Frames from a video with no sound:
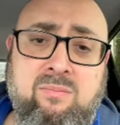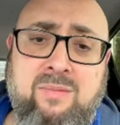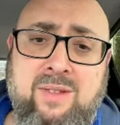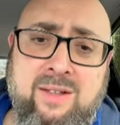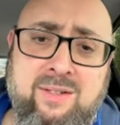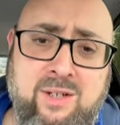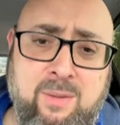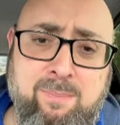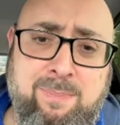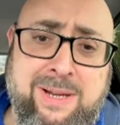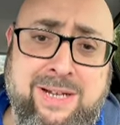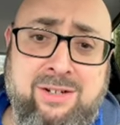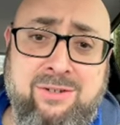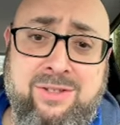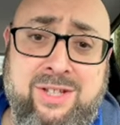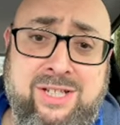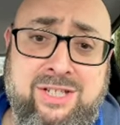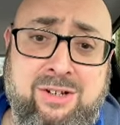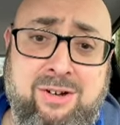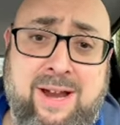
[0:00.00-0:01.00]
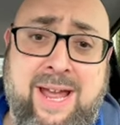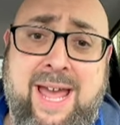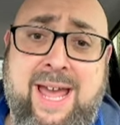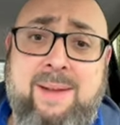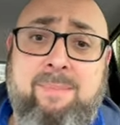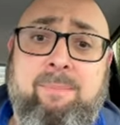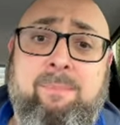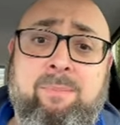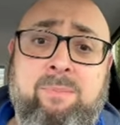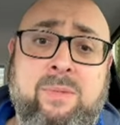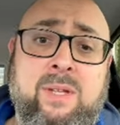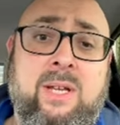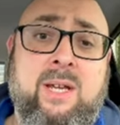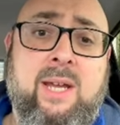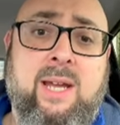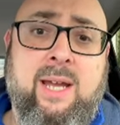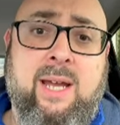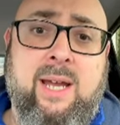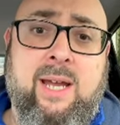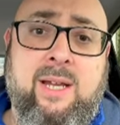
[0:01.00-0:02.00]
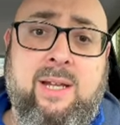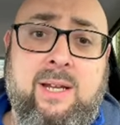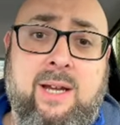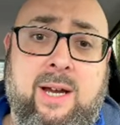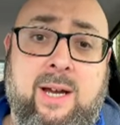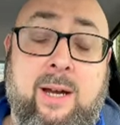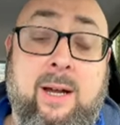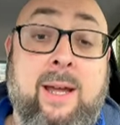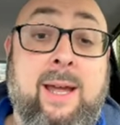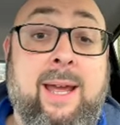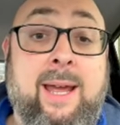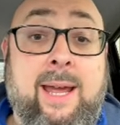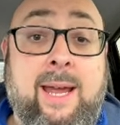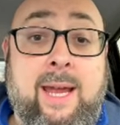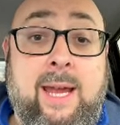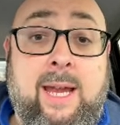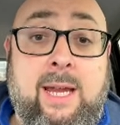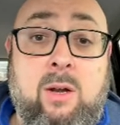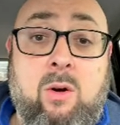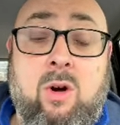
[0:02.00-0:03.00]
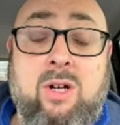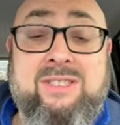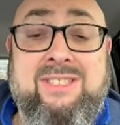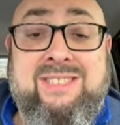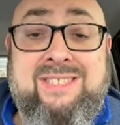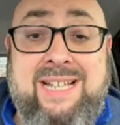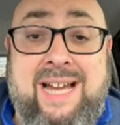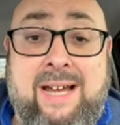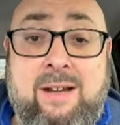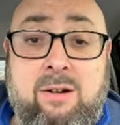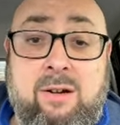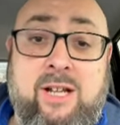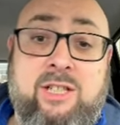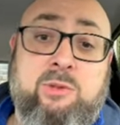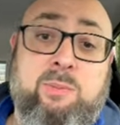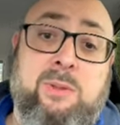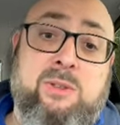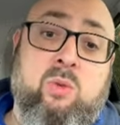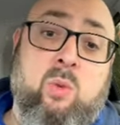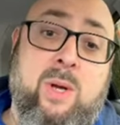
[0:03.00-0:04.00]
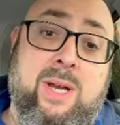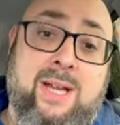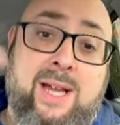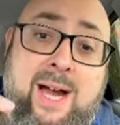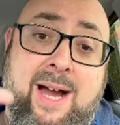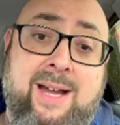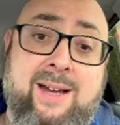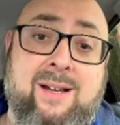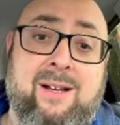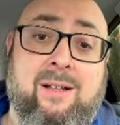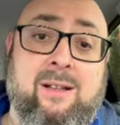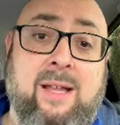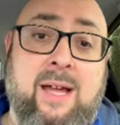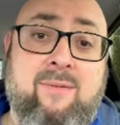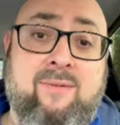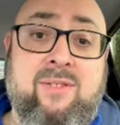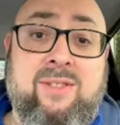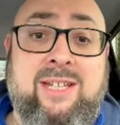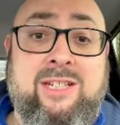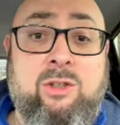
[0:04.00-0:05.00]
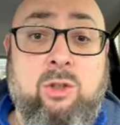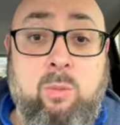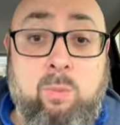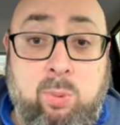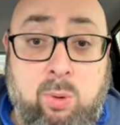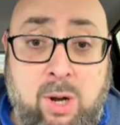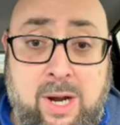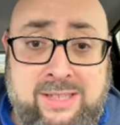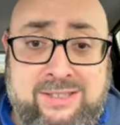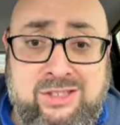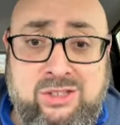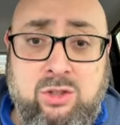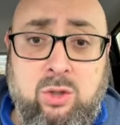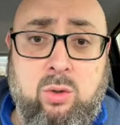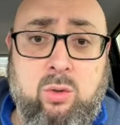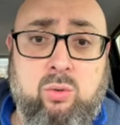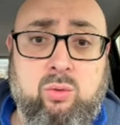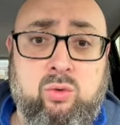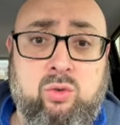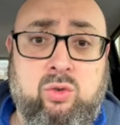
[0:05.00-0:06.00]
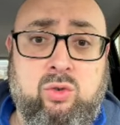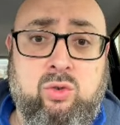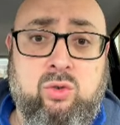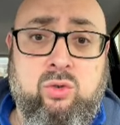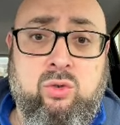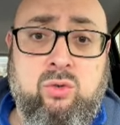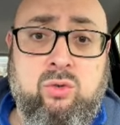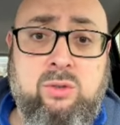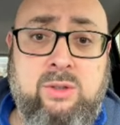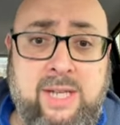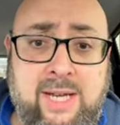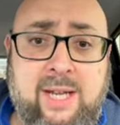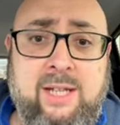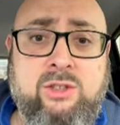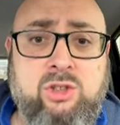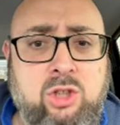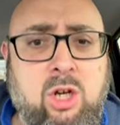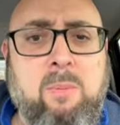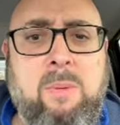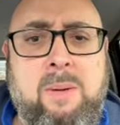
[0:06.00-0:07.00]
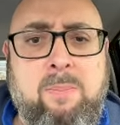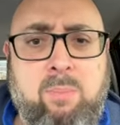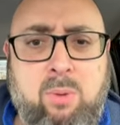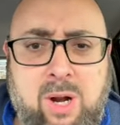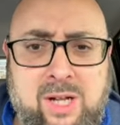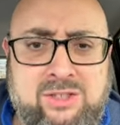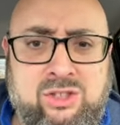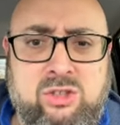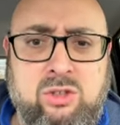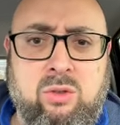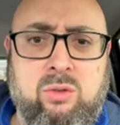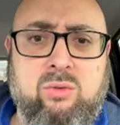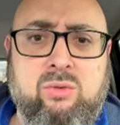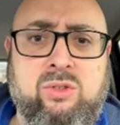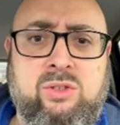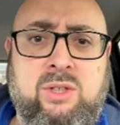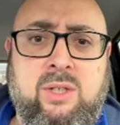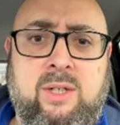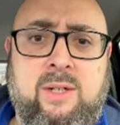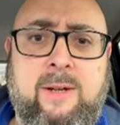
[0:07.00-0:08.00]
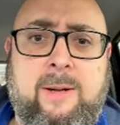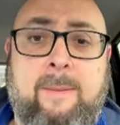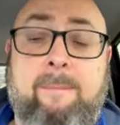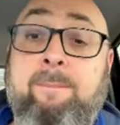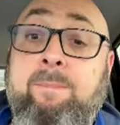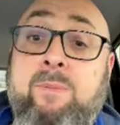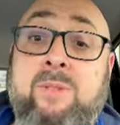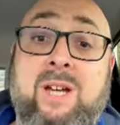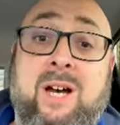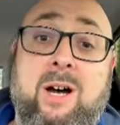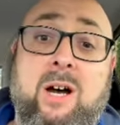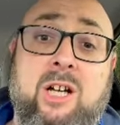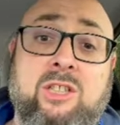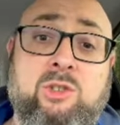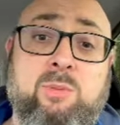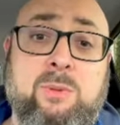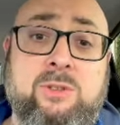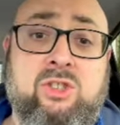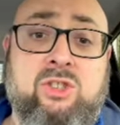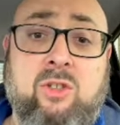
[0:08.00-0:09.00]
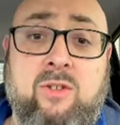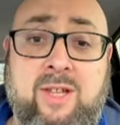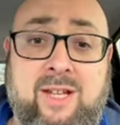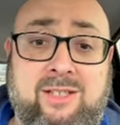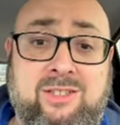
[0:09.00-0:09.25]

They're bigger than your head. And uh, hey, on Saturdays between 9 and 11, they do pretzels. Yeah, German pretzels. The husbands do that.